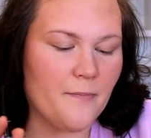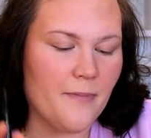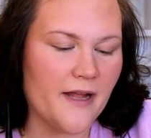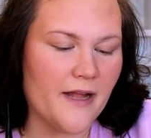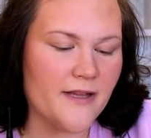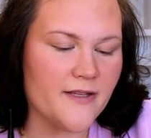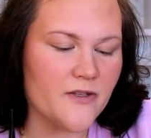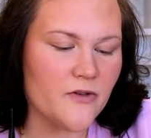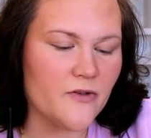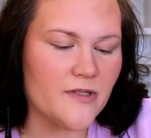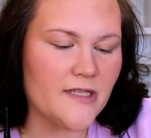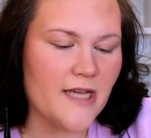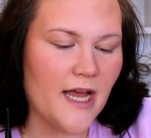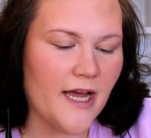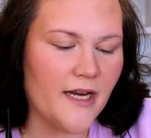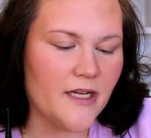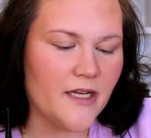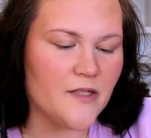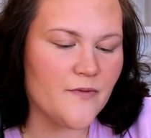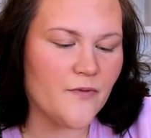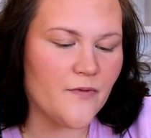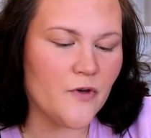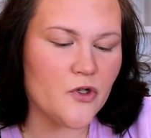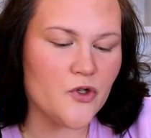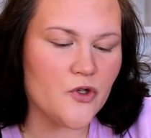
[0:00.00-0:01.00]
pencil side
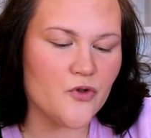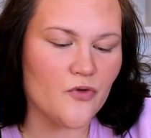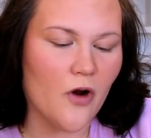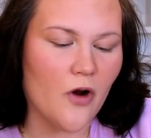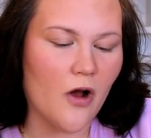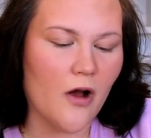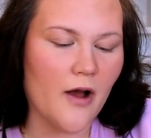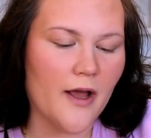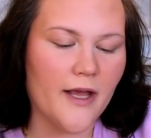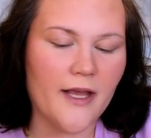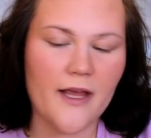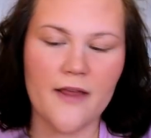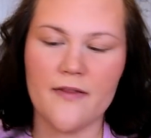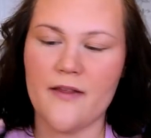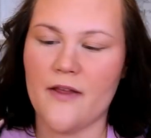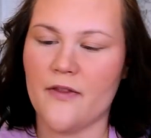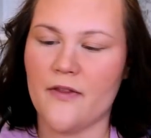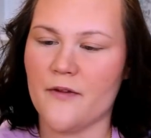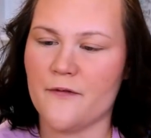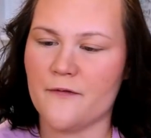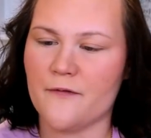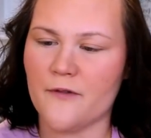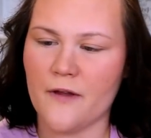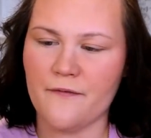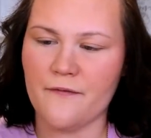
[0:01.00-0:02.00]
is for drawing and then
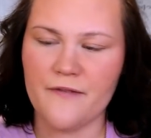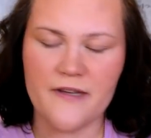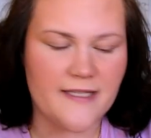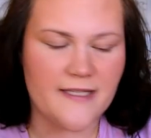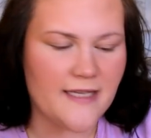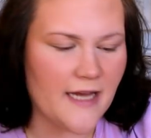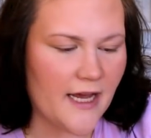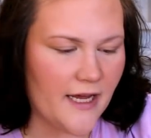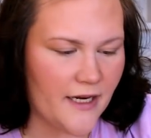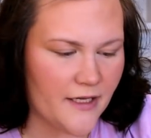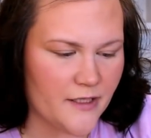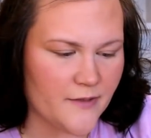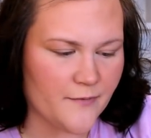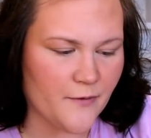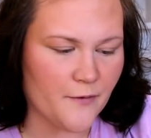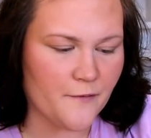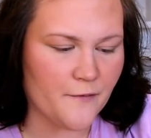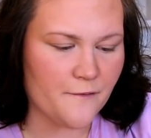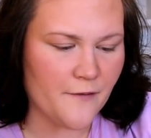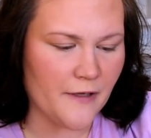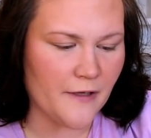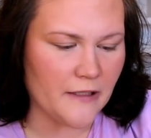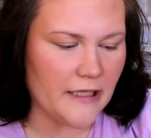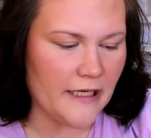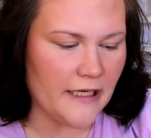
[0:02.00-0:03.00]
the fluffy side is for
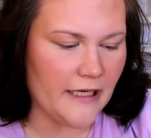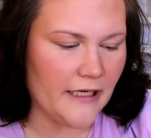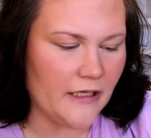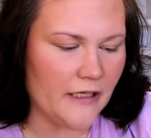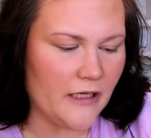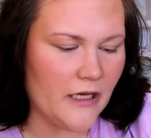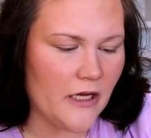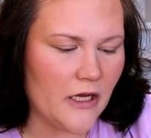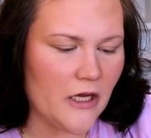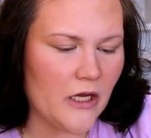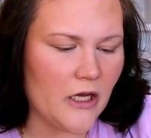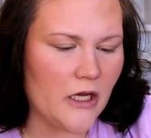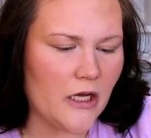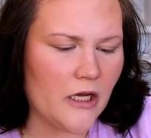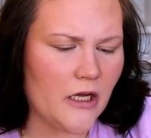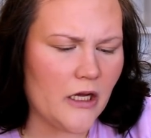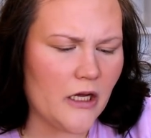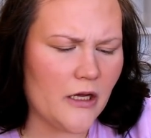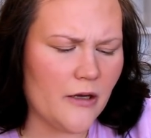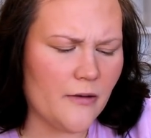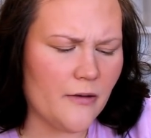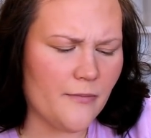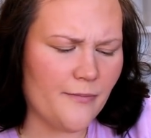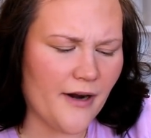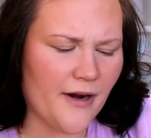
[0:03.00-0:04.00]
filling
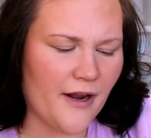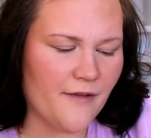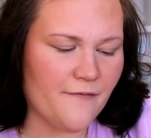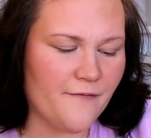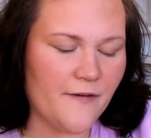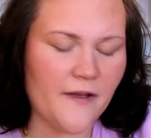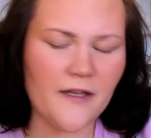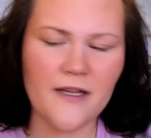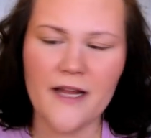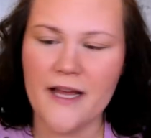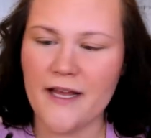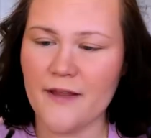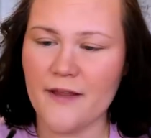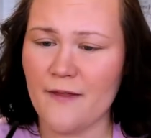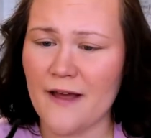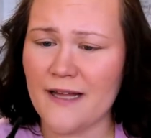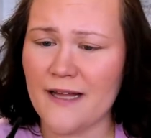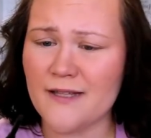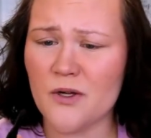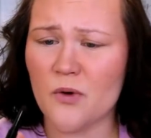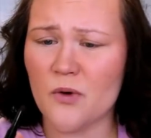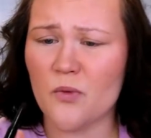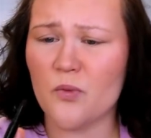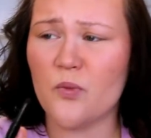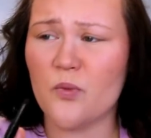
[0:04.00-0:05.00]
but I feel like
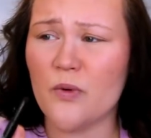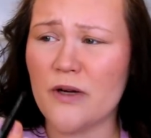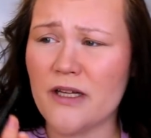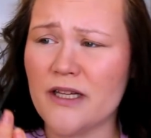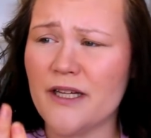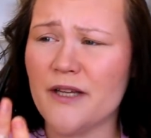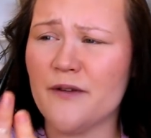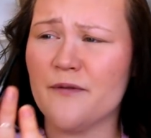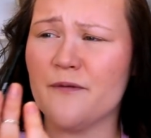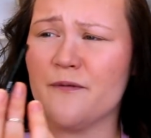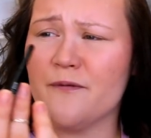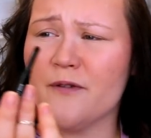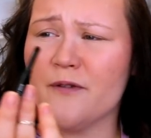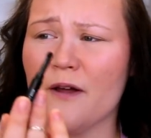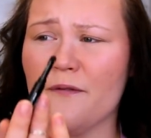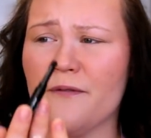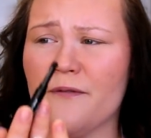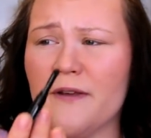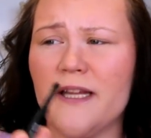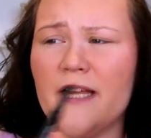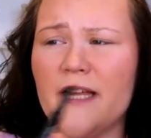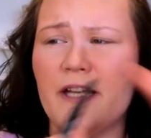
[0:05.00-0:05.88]
that's a really fluffy,